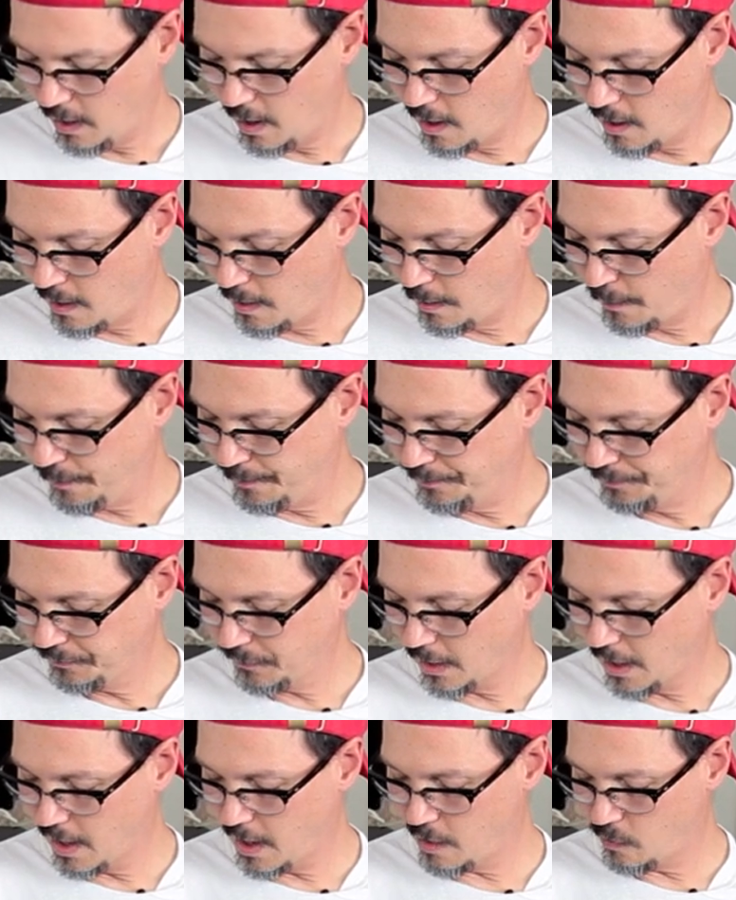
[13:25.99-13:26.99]
Um,
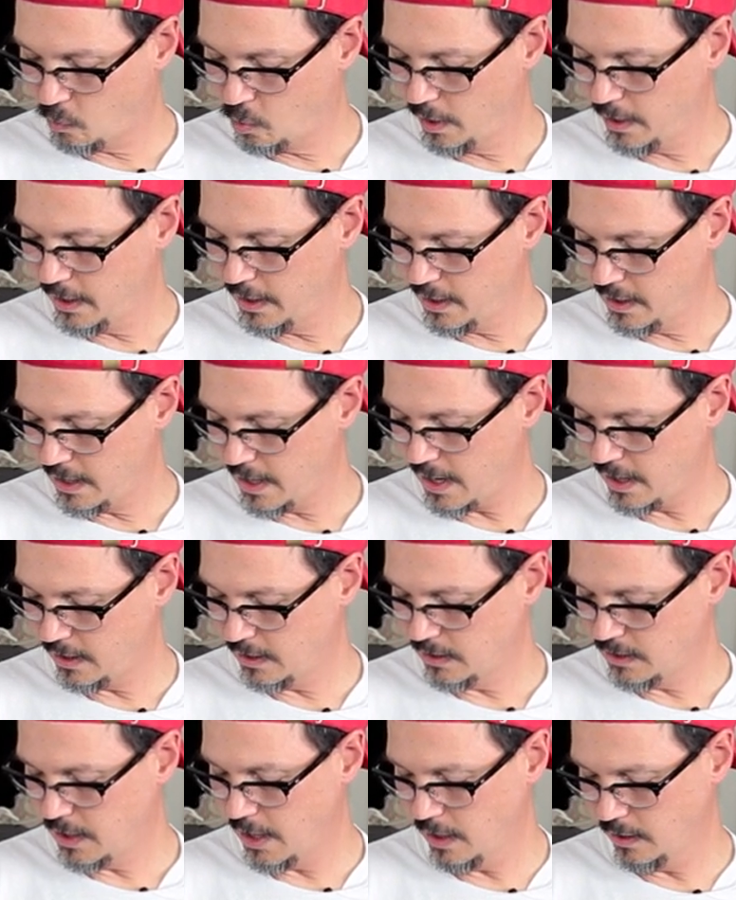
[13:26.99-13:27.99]
and what I had
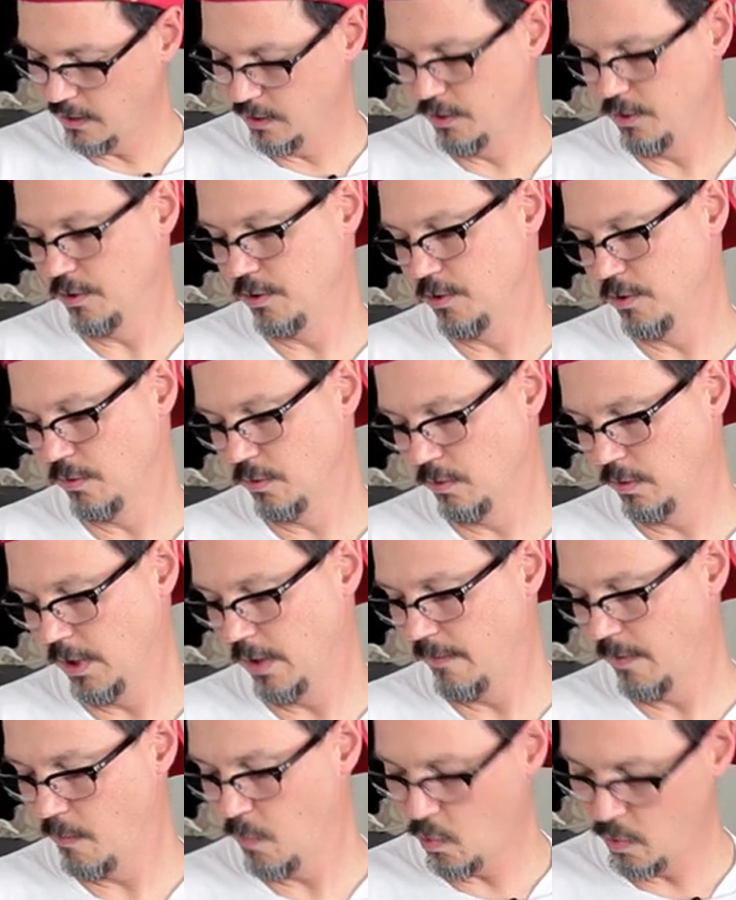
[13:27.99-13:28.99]
intended to do,
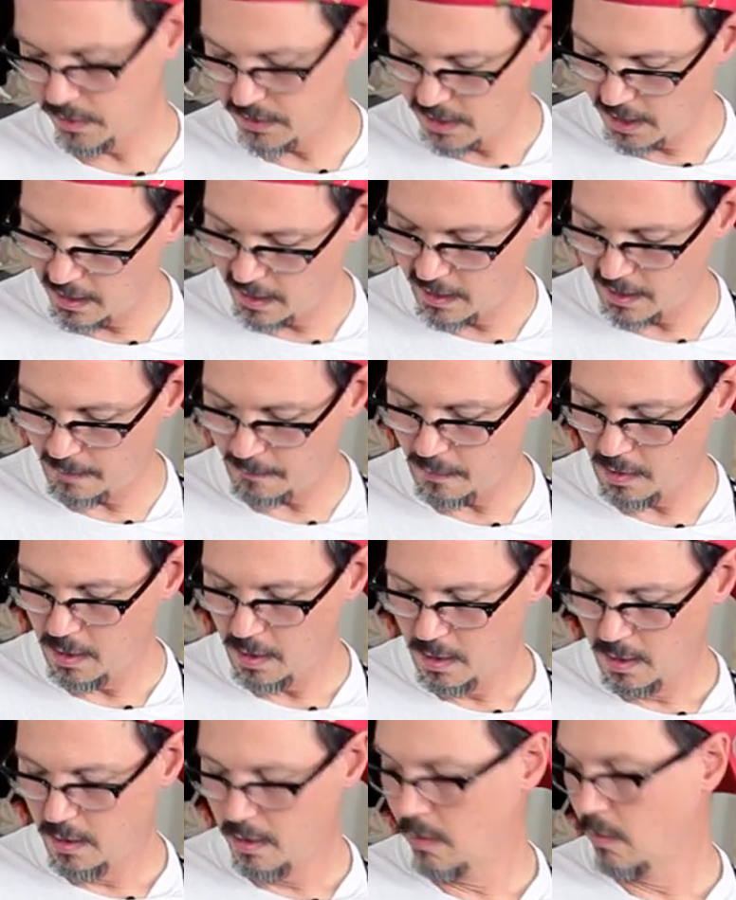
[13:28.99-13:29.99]
given more time,
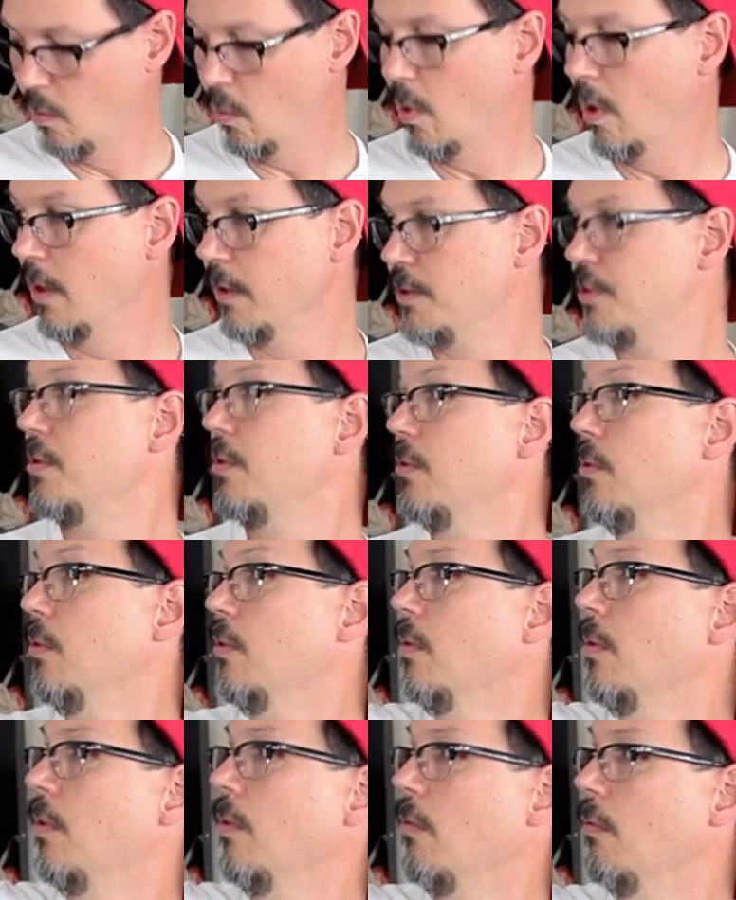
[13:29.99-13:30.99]
was
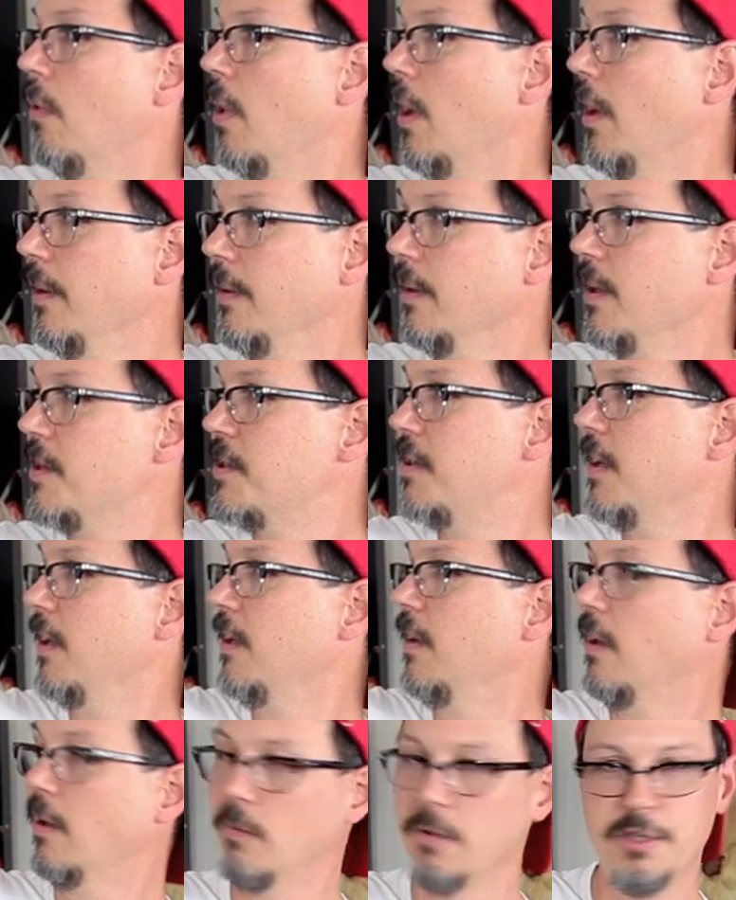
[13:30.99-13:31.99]
to run the
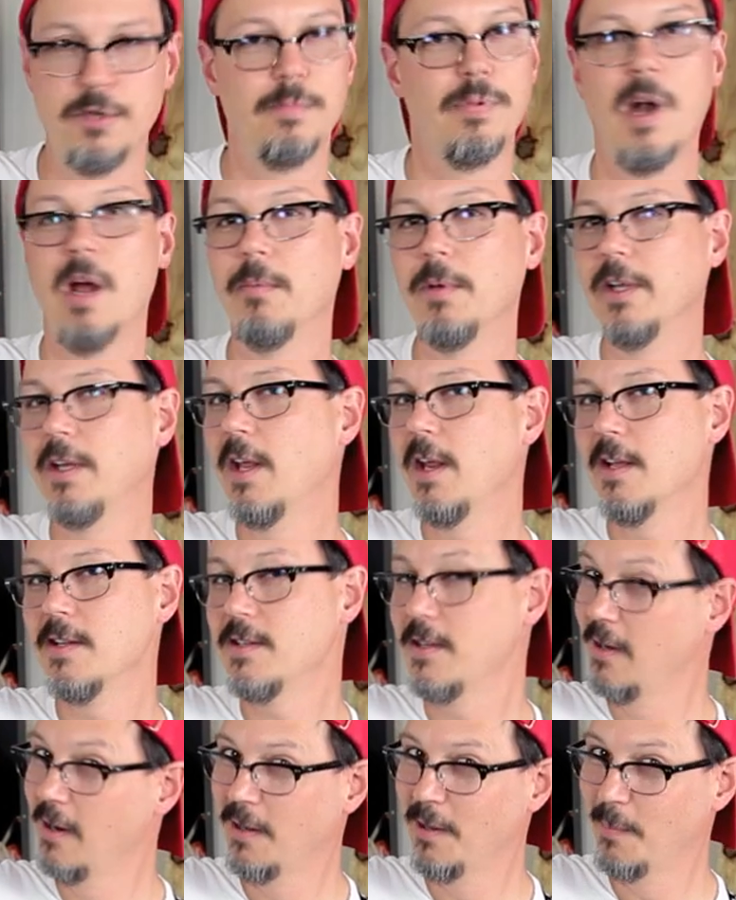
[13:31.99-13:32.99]
signal, which you probably can't
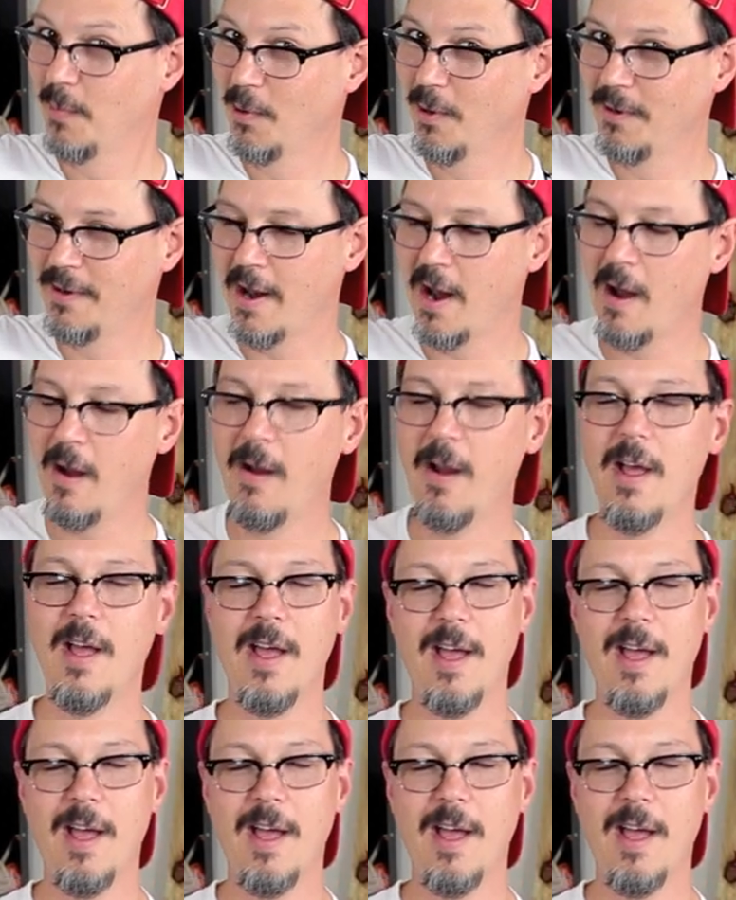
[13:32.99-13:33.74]
see on the board now,